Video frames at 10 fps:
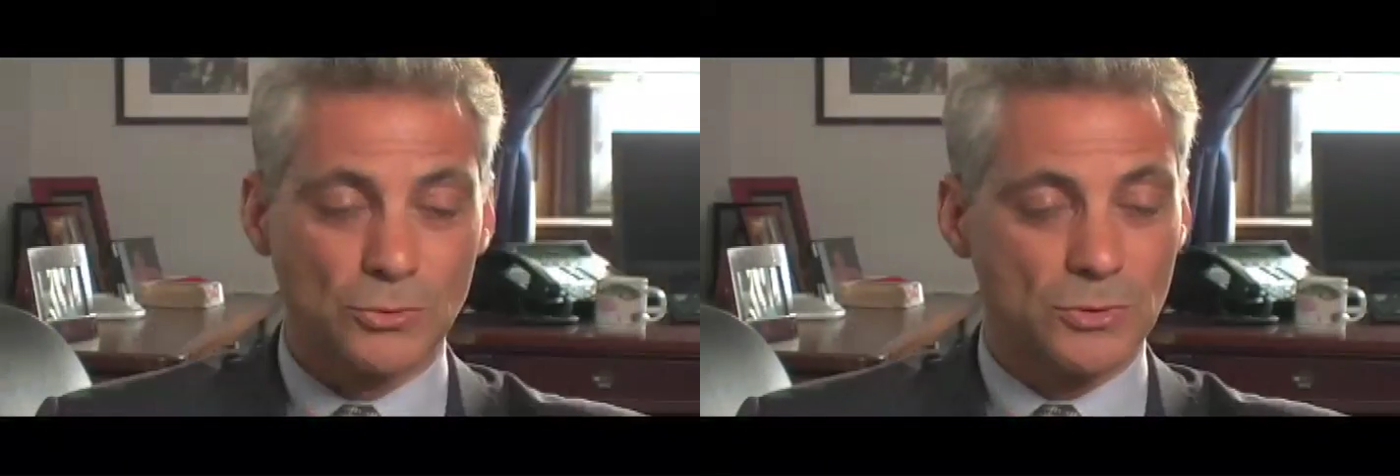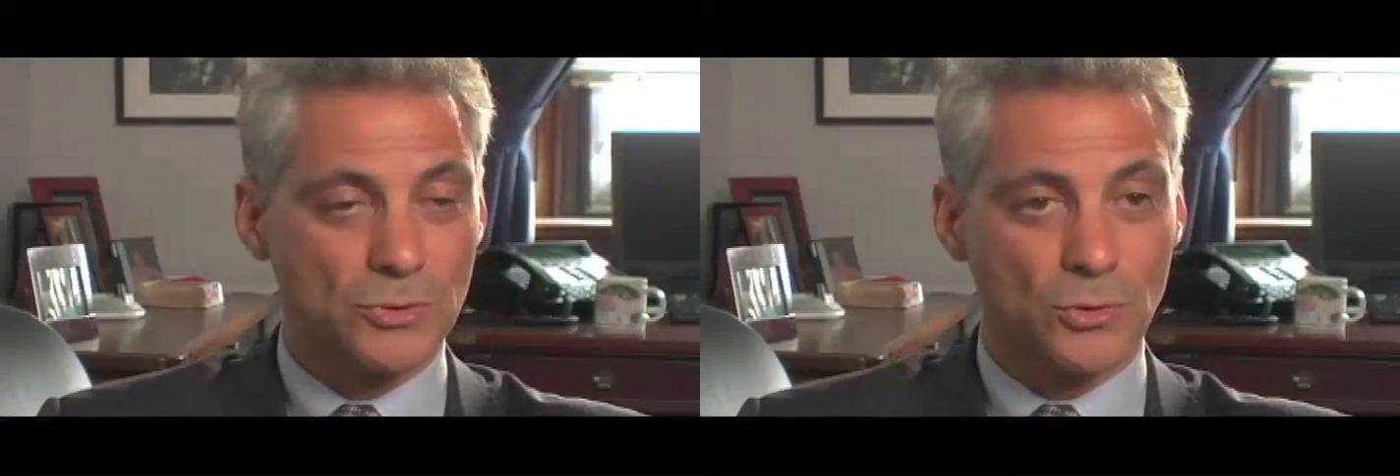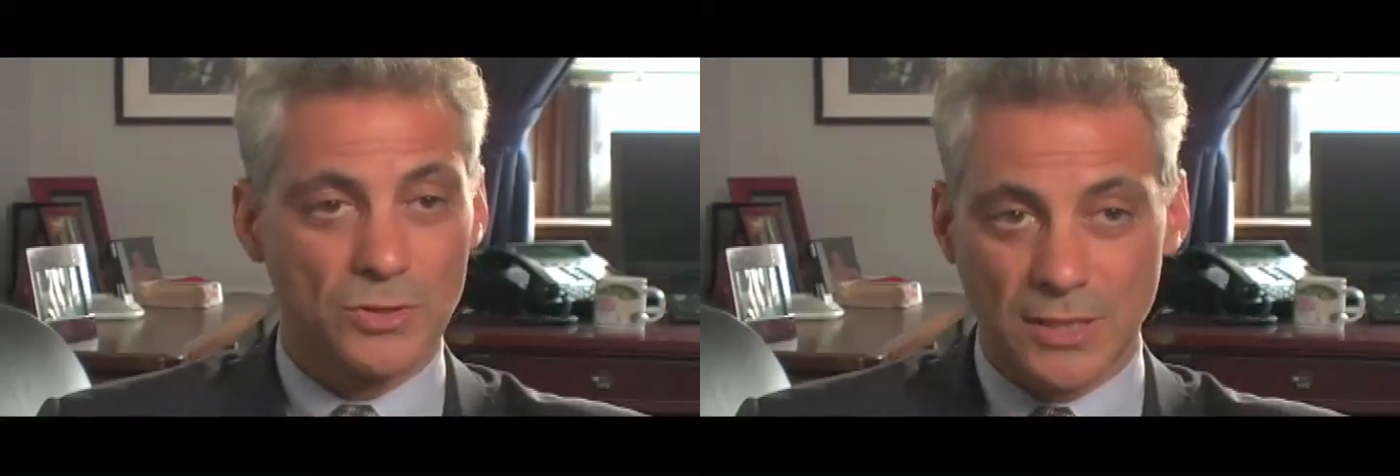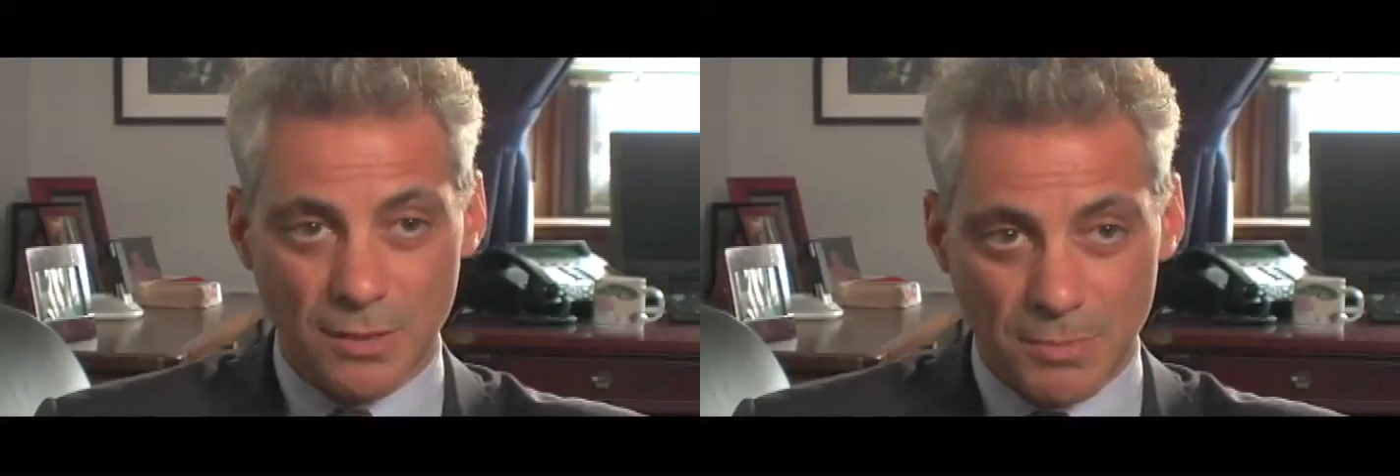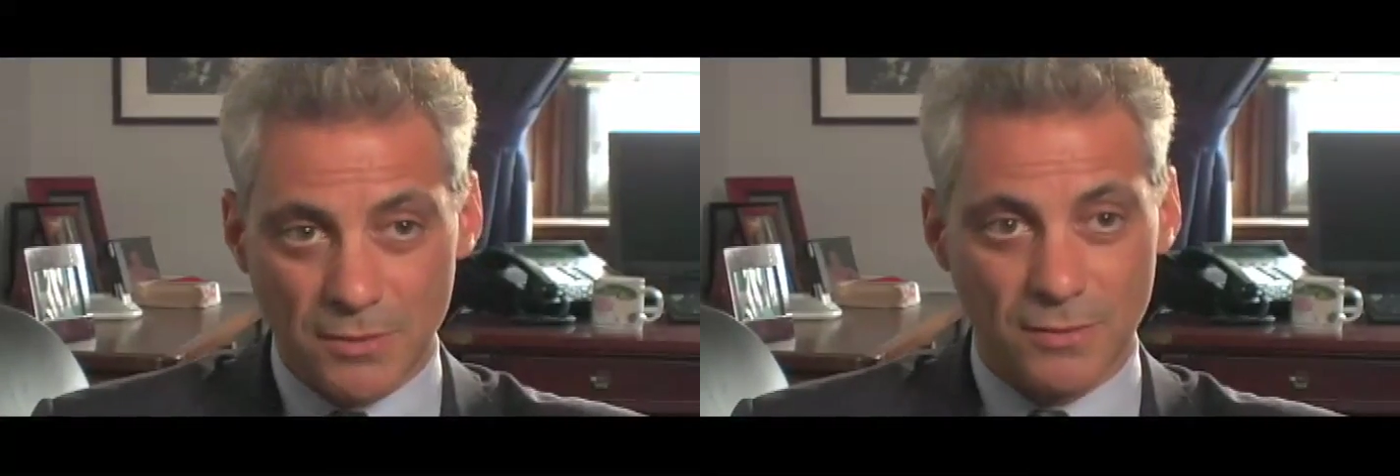was no
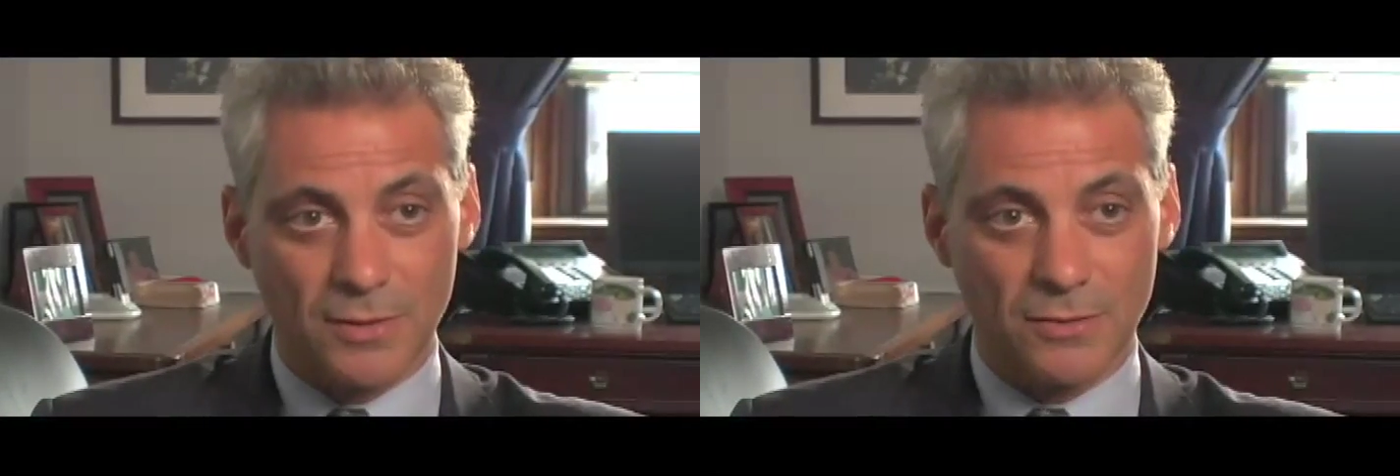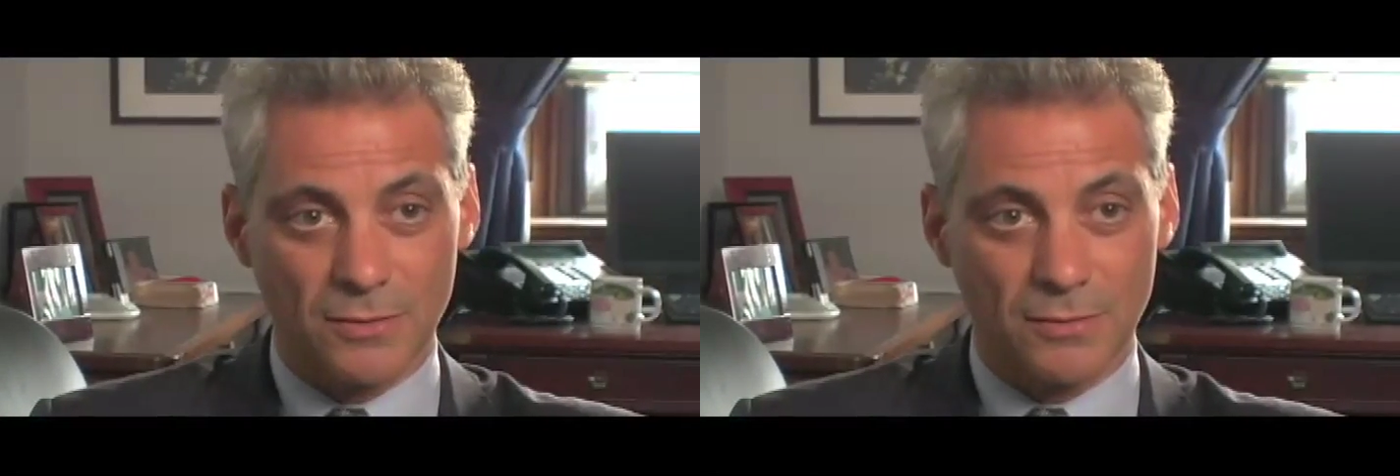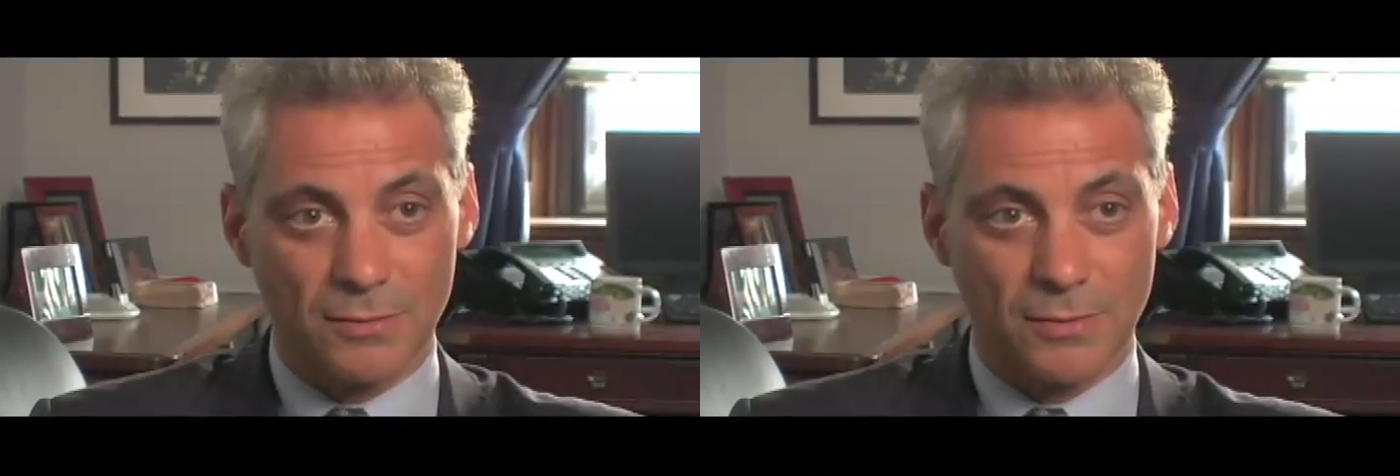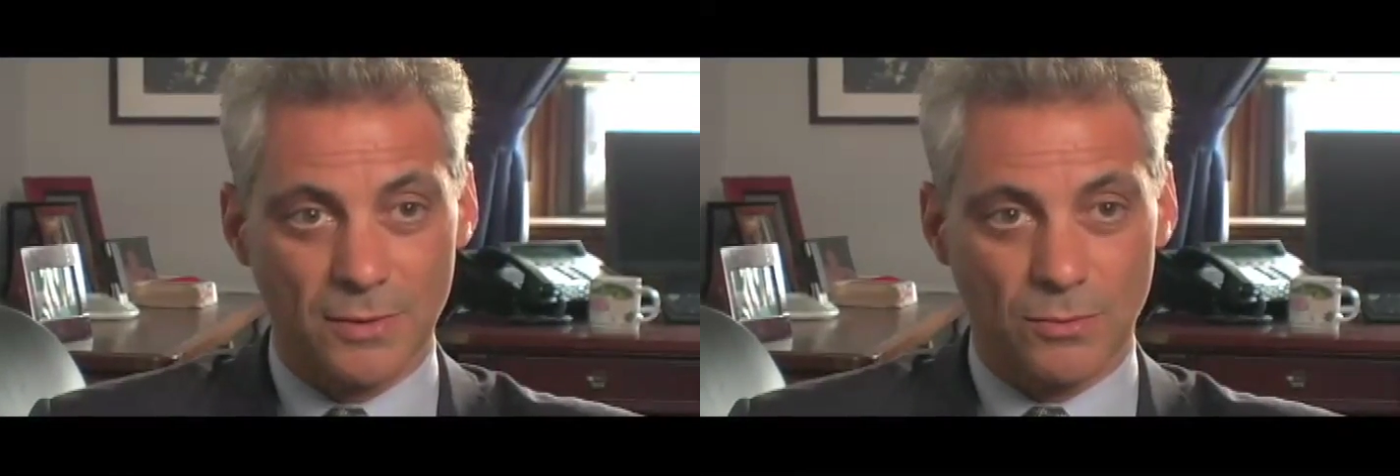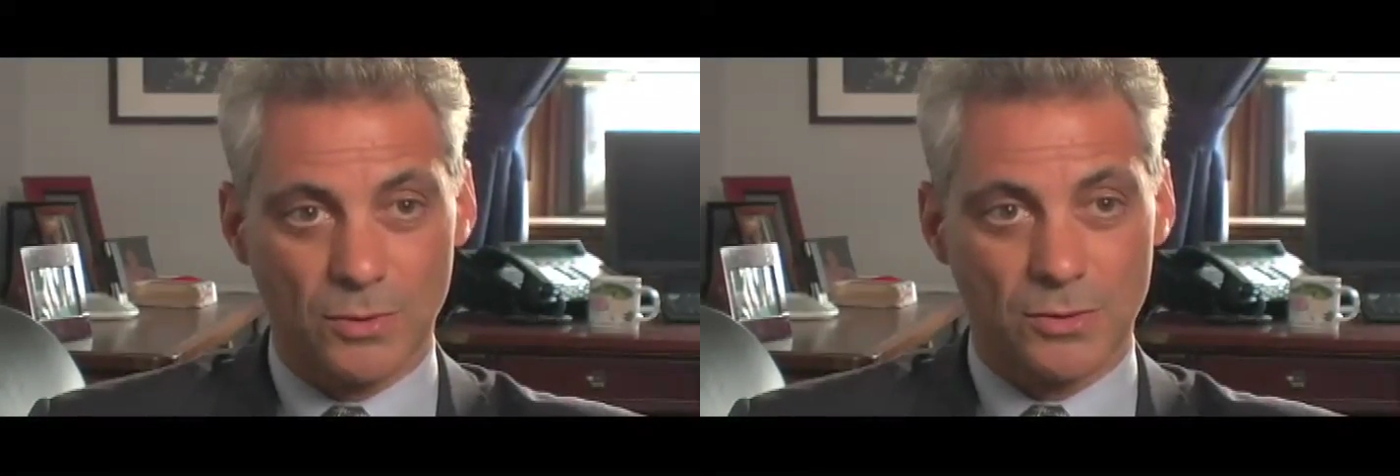sentiments in this.
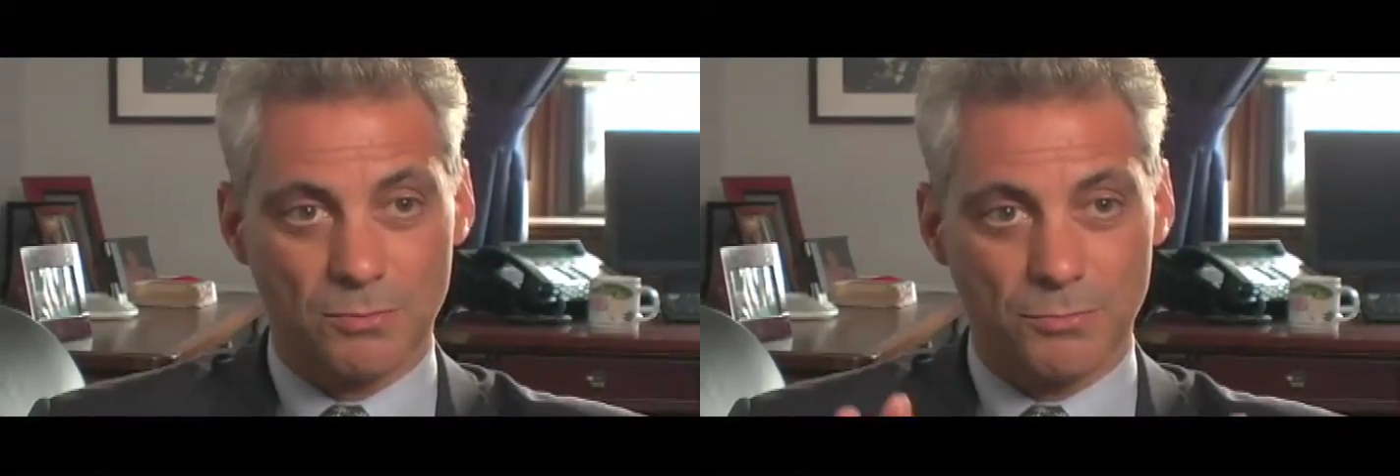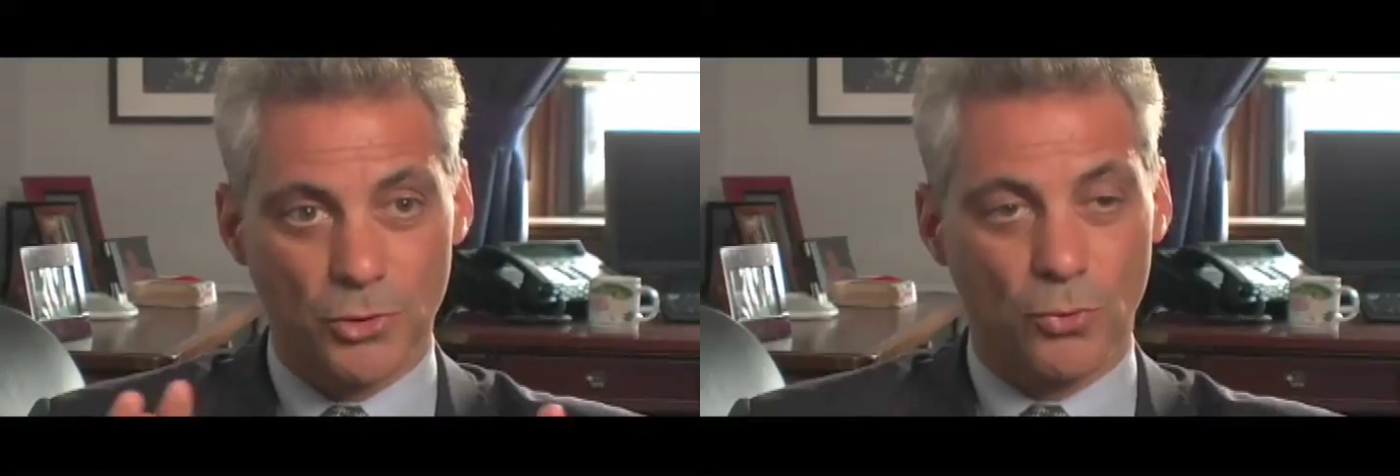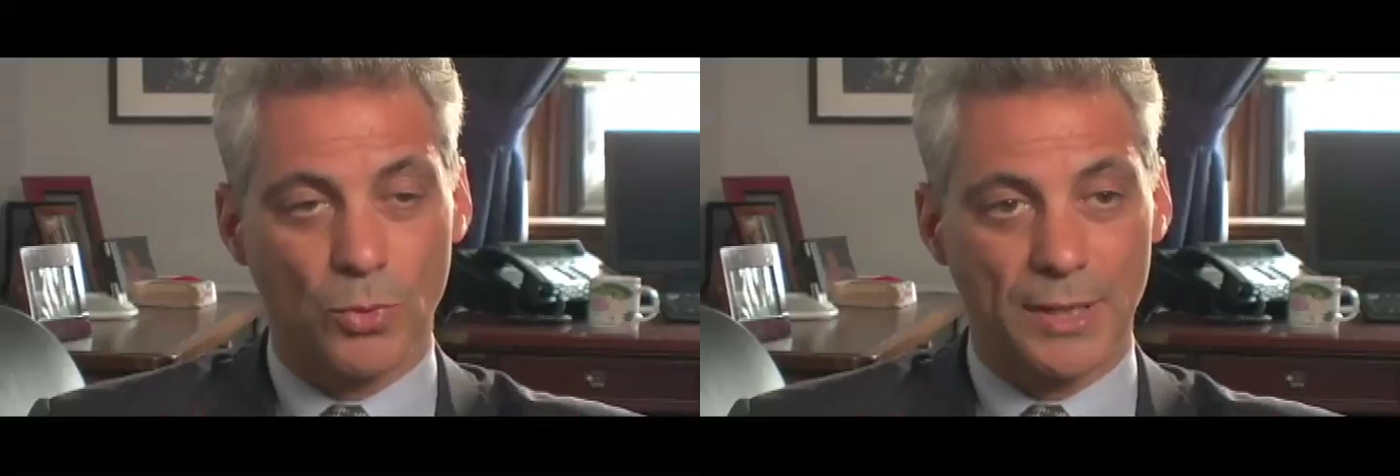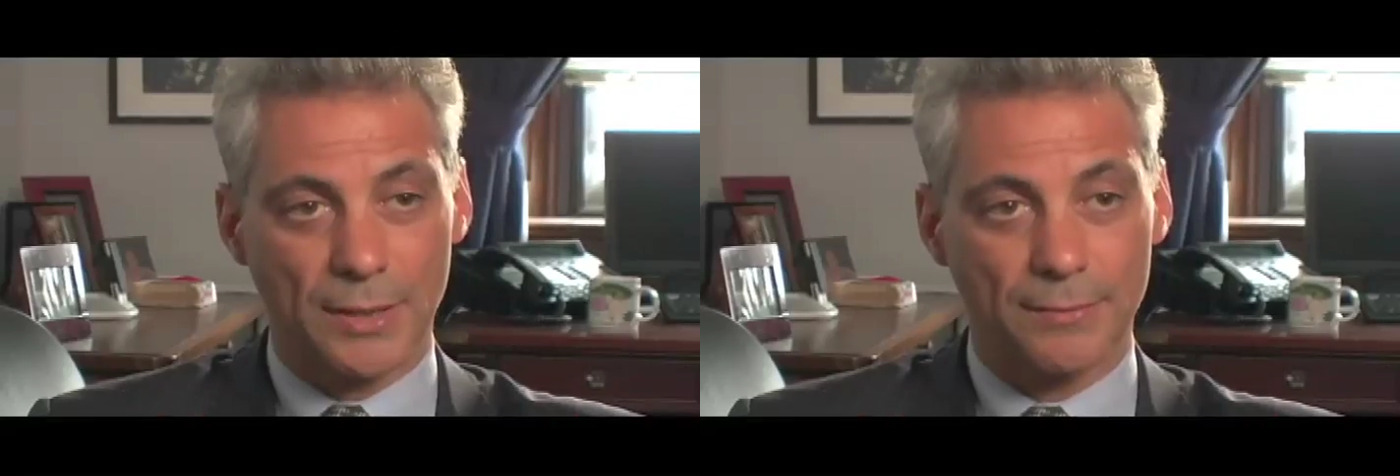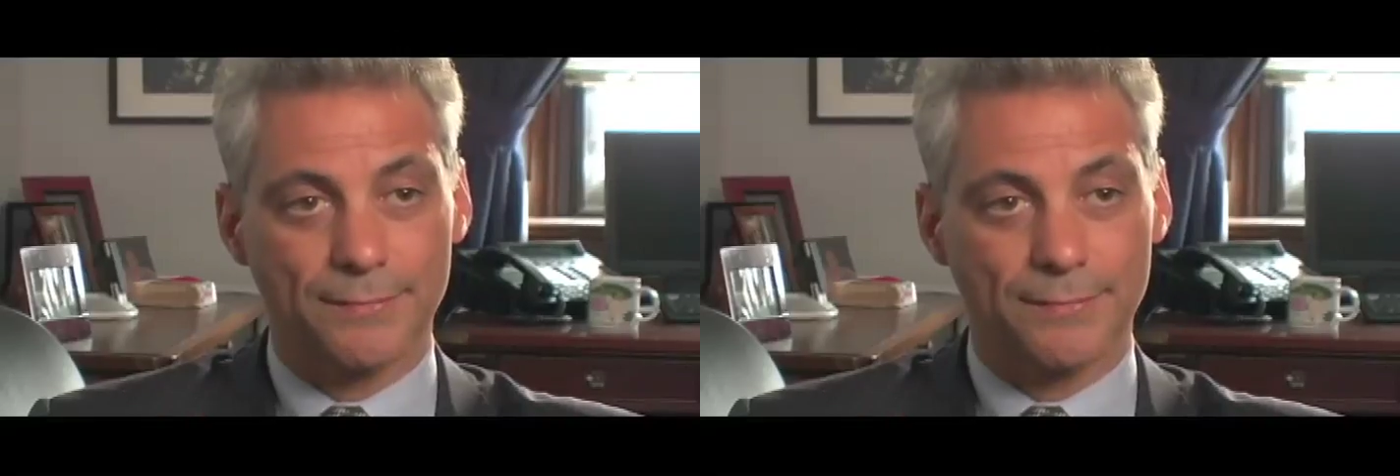It was pure winning.